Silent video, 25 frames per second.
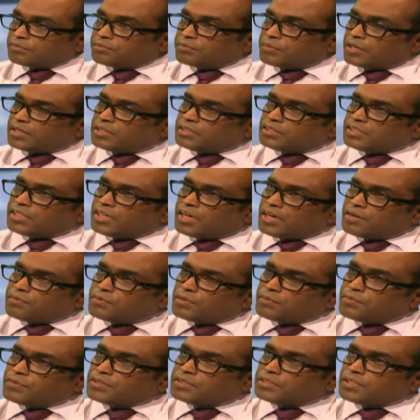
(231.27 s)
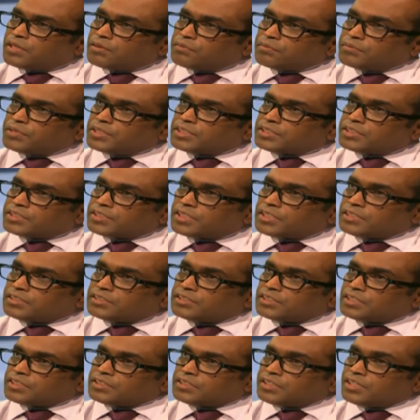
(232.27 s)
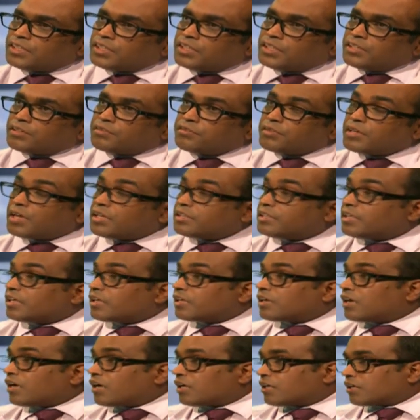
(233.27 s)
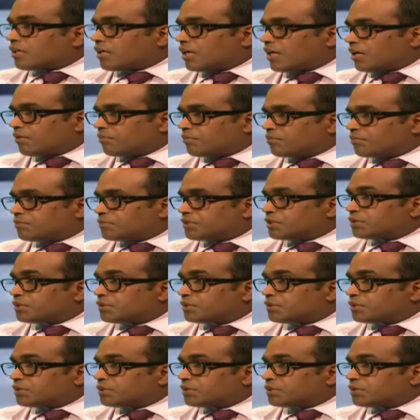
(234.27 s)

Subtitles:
But there may be some instances where they can't come,